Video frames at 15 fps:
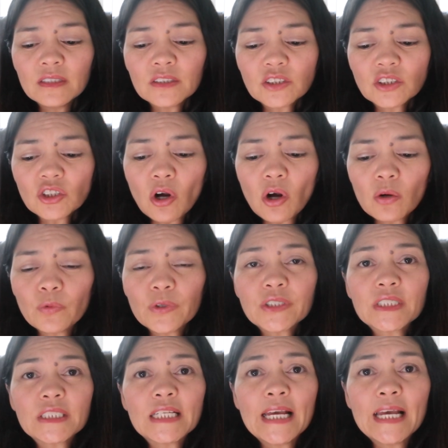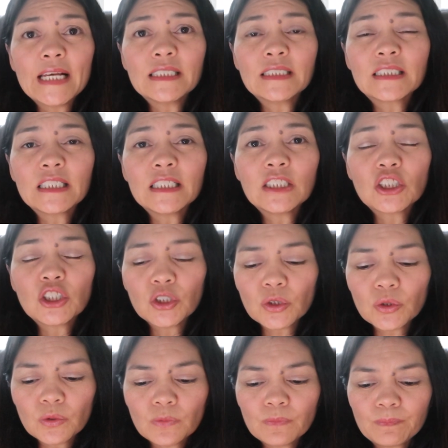stock, which is the
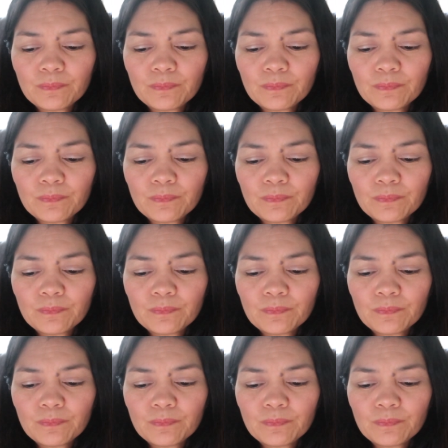NDQ.